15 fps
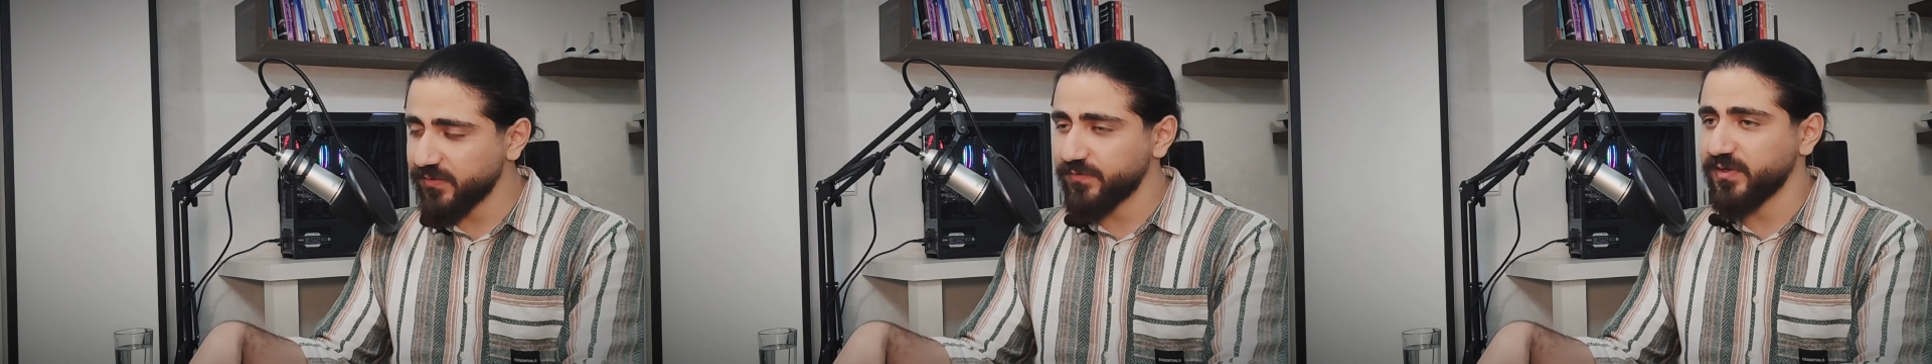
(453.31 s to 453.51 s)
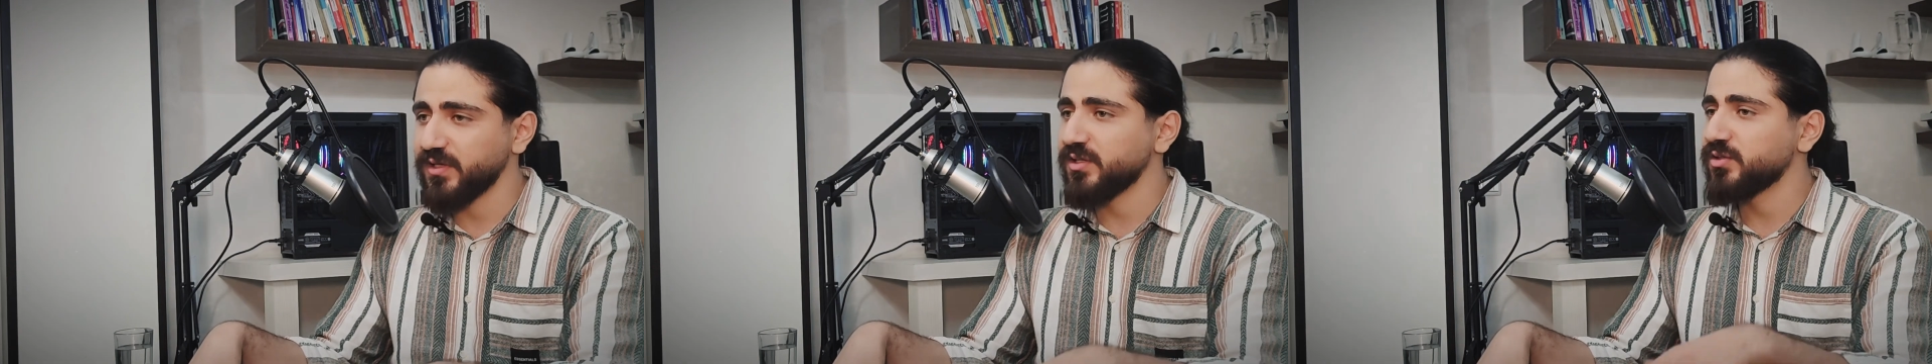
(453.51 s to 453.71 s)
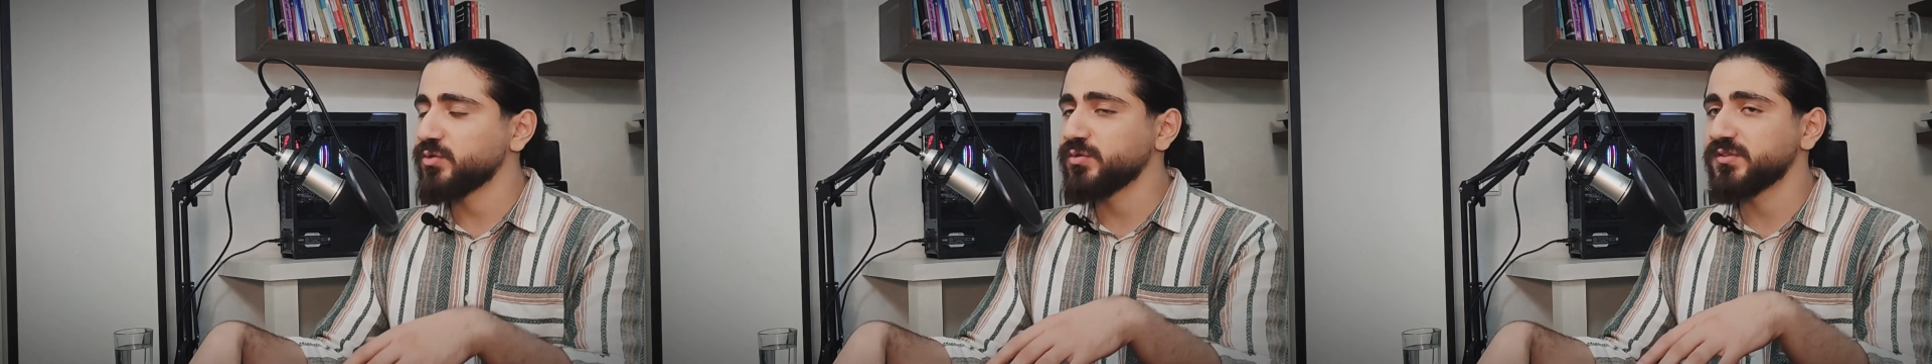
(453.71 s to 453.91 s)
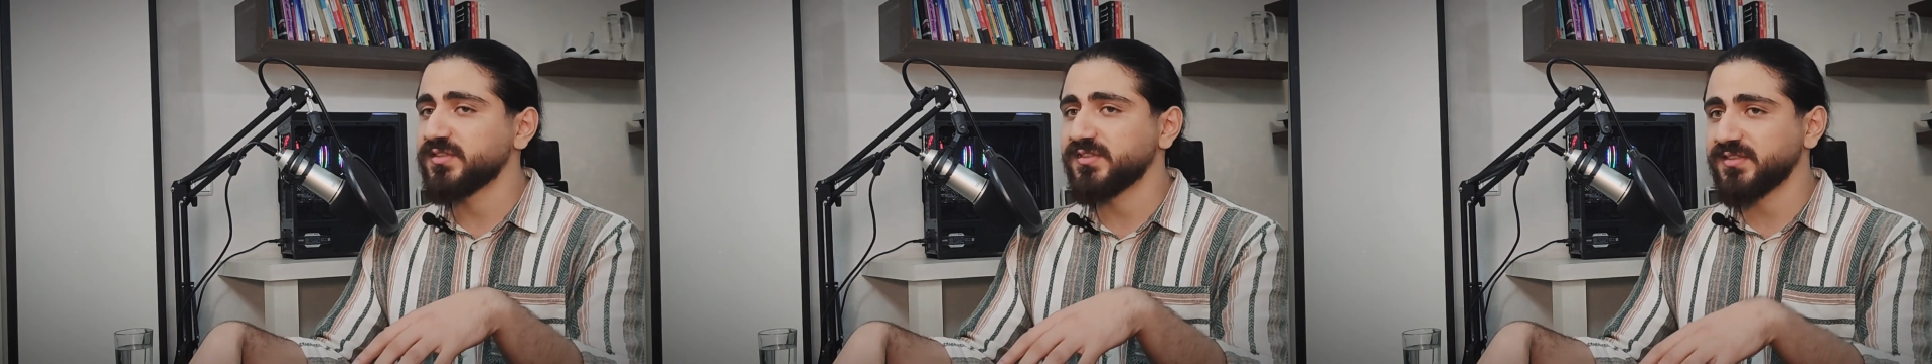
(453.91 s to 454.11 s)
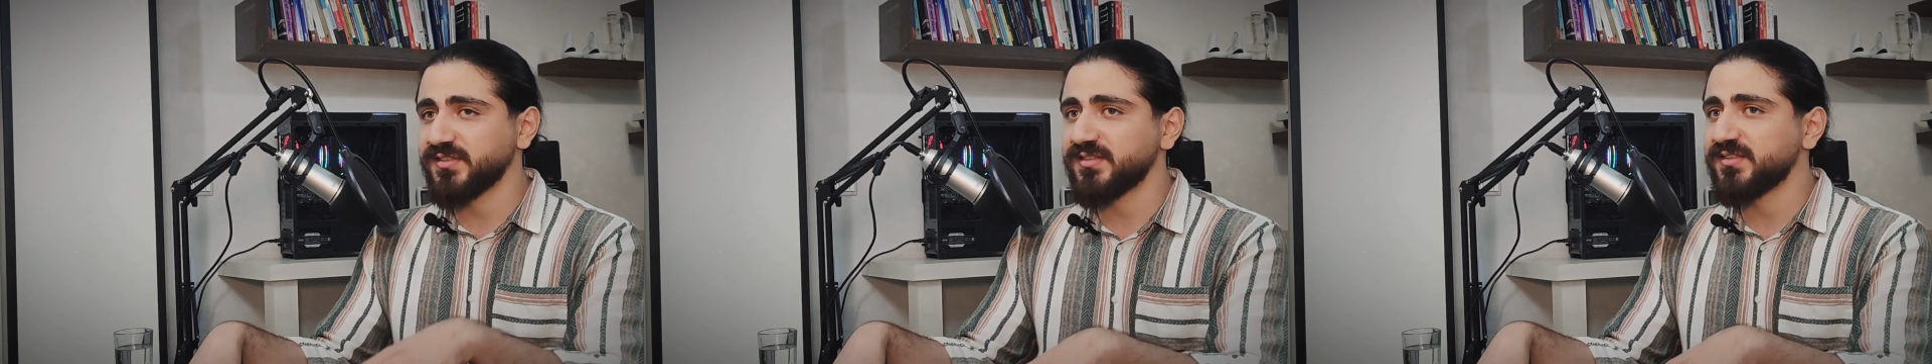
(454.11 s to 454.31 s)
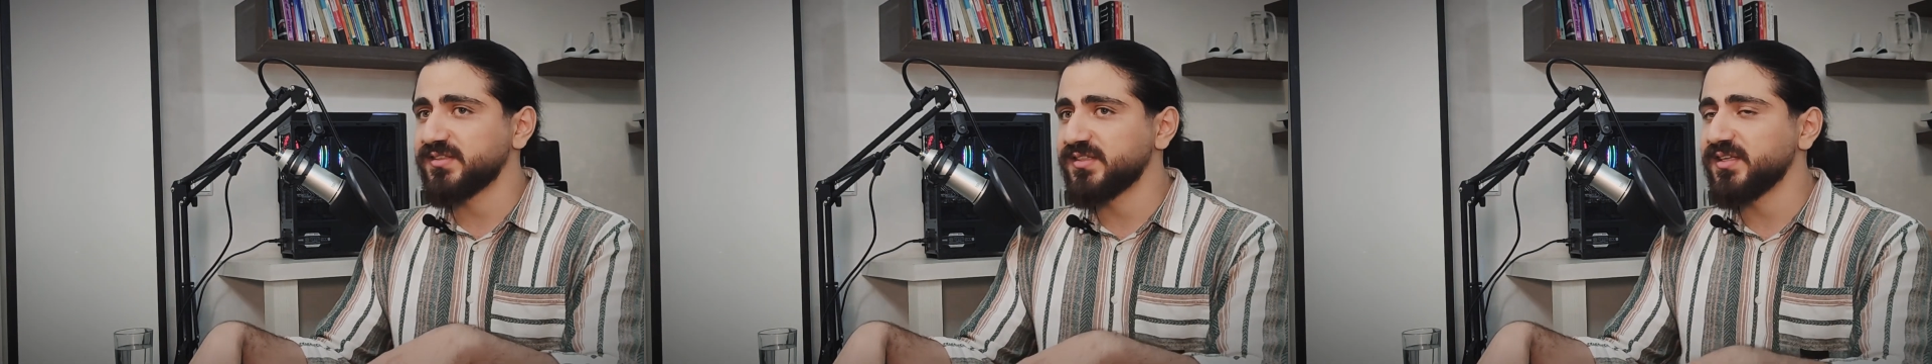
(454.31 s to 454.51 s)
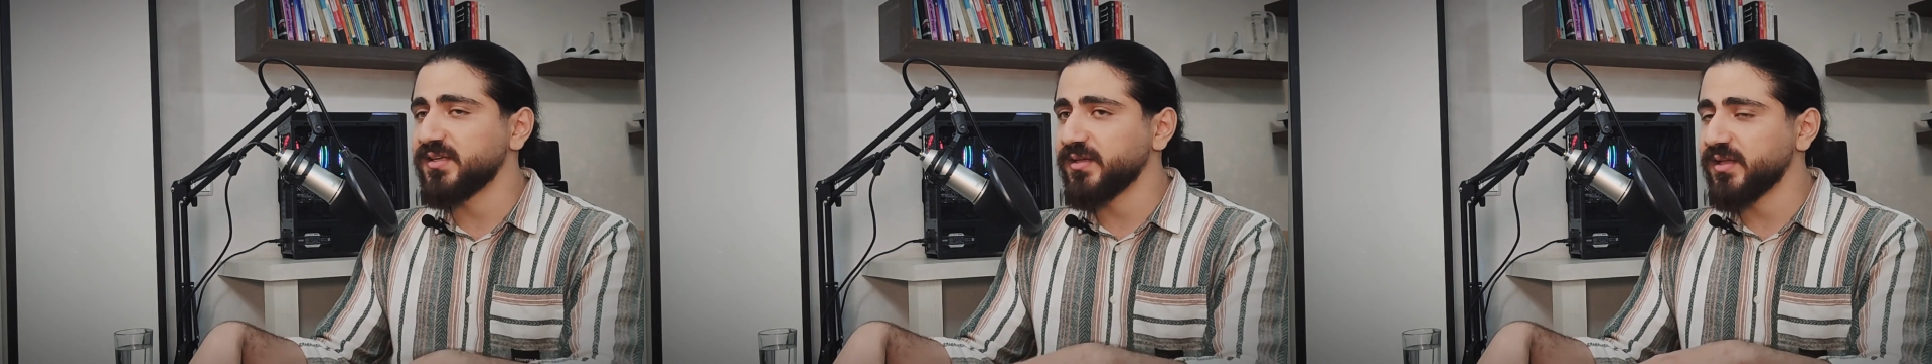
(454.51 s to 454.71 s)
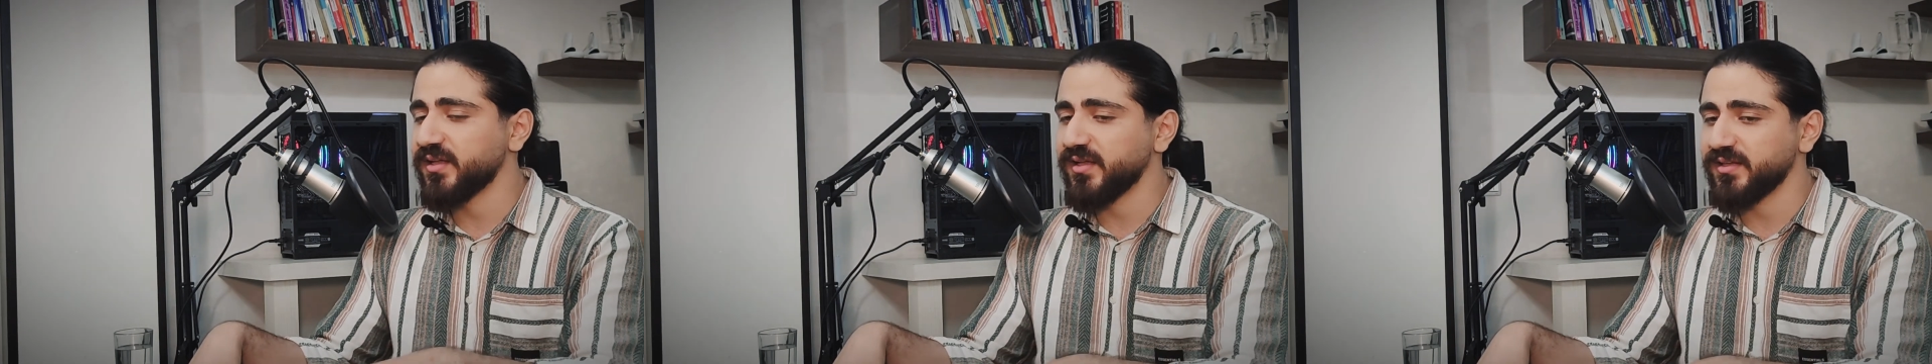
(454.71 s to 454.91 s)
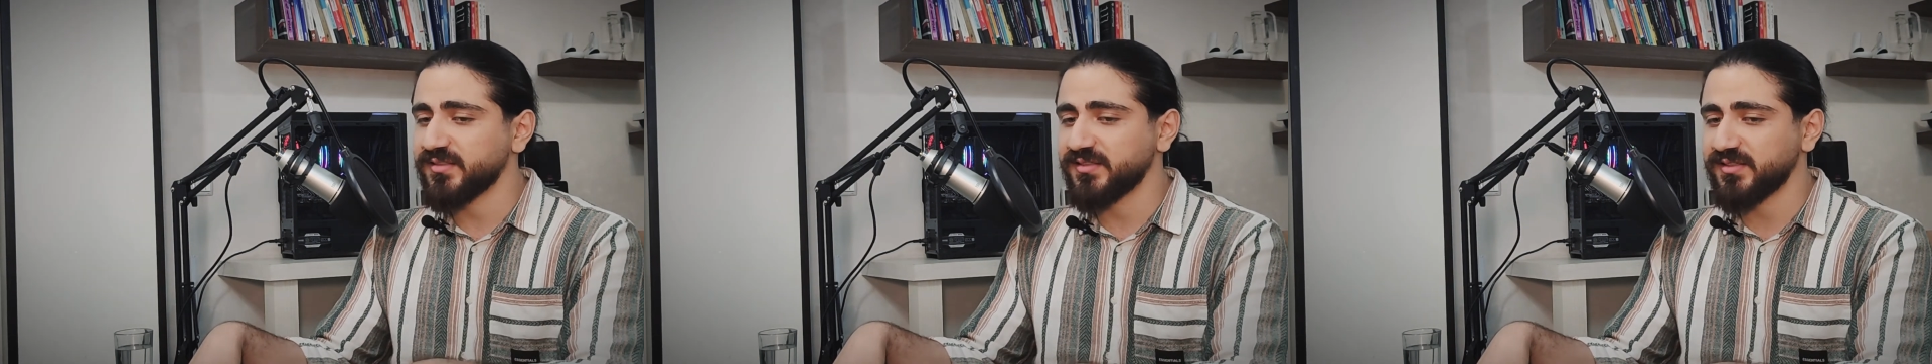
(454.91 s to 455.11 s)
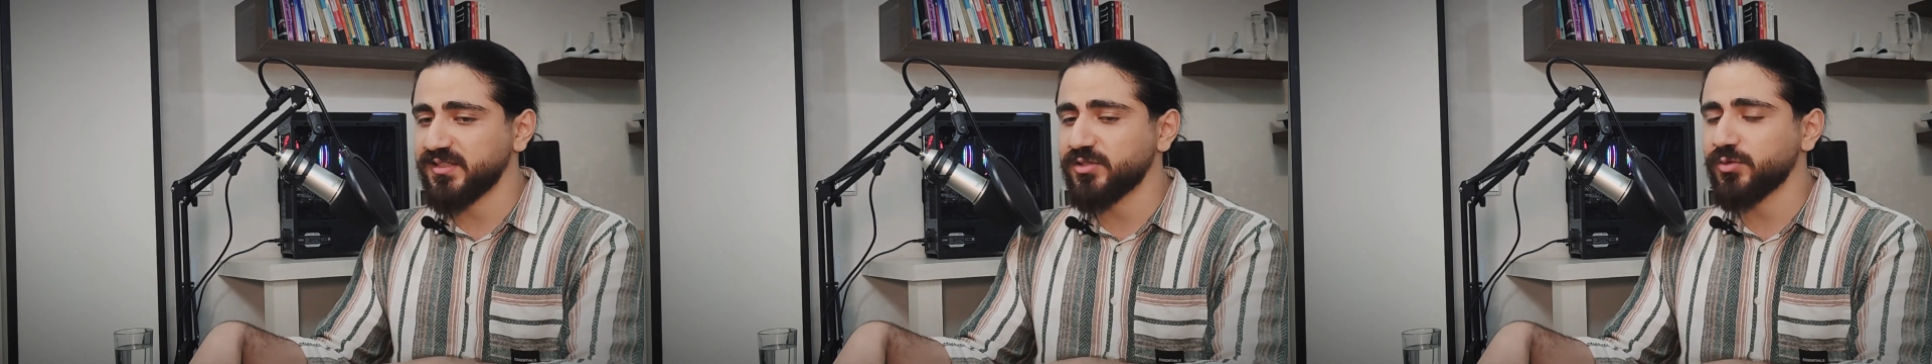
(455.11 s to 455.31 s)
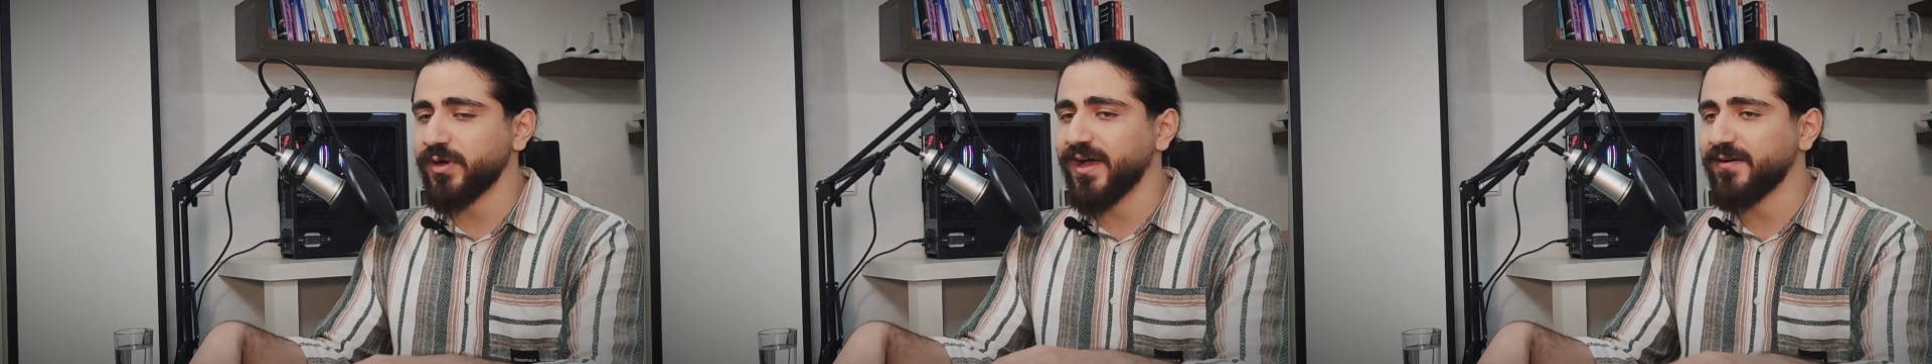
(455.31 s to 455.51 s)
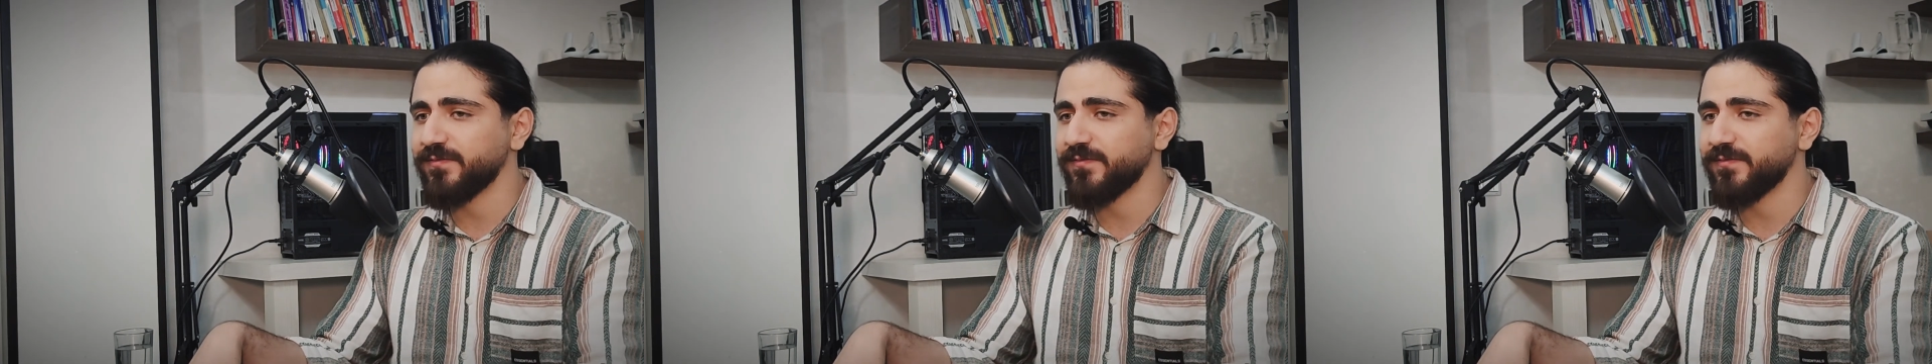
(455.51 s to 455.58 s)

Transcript: We need to see to